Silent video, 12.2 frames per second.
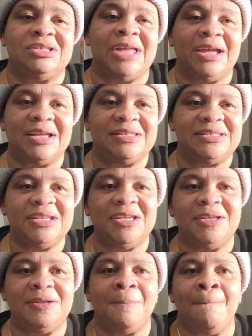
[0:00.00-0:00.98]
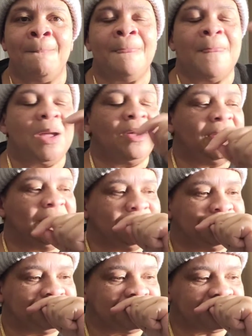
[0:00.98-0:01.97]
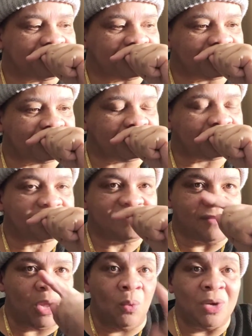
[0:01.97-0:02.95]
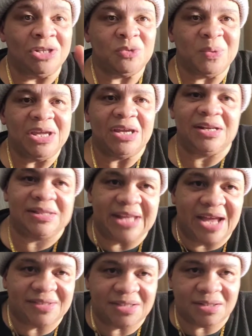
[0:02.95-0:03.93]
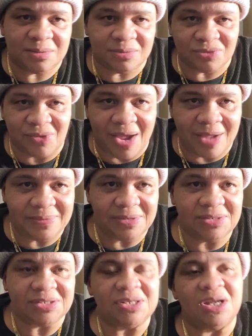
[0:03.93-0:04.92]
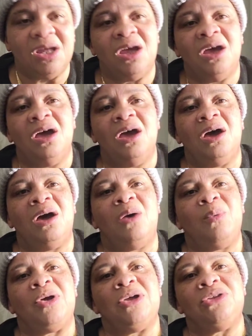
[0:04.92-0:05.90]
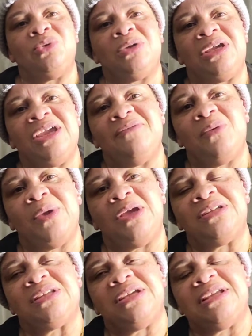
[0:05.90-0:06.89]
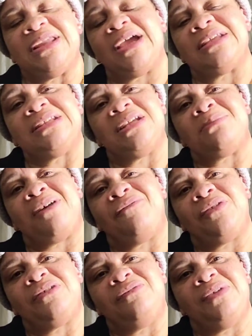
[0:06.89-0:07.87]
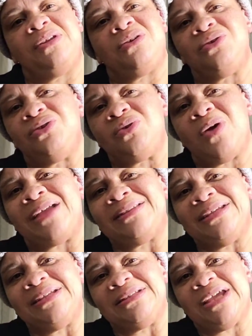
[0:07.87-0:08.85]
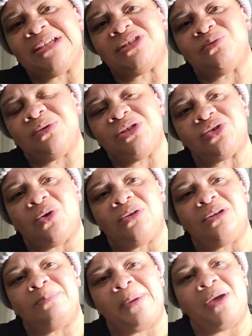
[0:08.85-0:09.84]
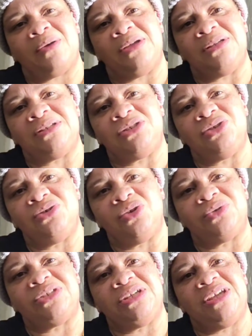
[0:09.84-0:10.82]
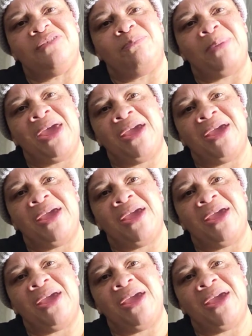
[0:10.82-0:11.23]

said, um, once we hit a thousand subscribers, uh, we're gonna do a giveaway. Because again, like I said in my first video, you know, I think that's what it's all about is you know to give back,